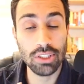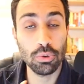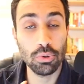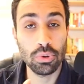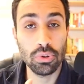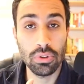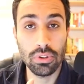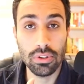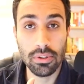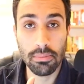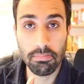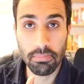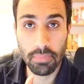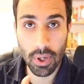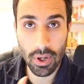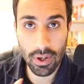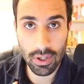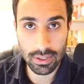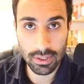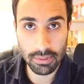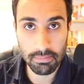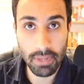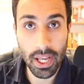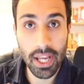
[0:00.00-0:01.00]
to the
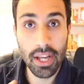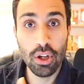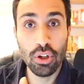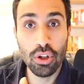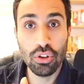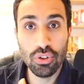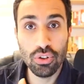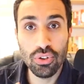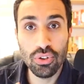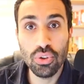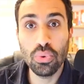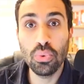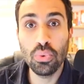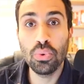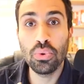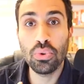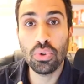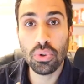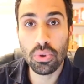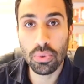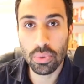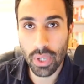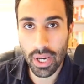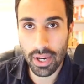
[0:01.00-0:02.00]
bottom due to
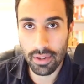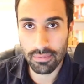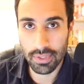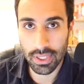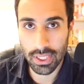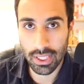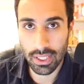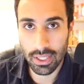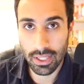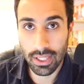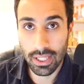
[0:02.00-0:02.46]
gravity.